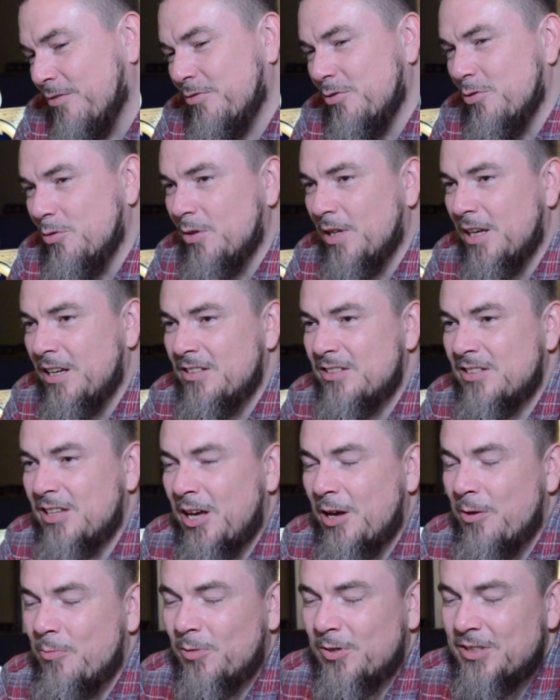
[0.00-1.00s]
few days'
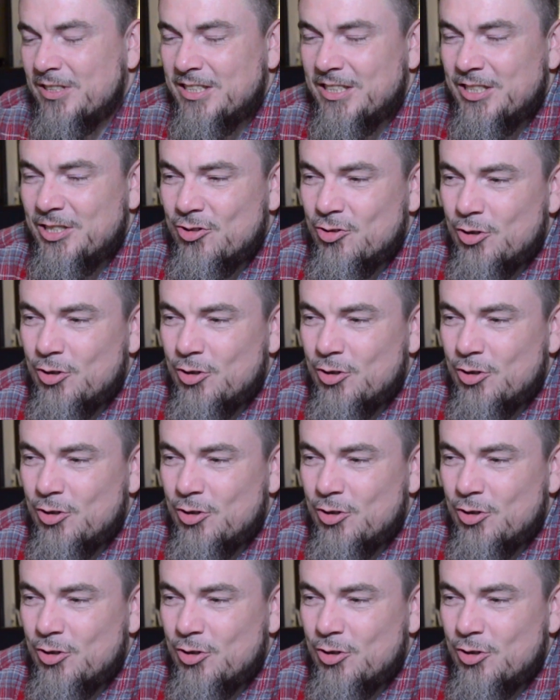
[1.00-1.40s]
time once this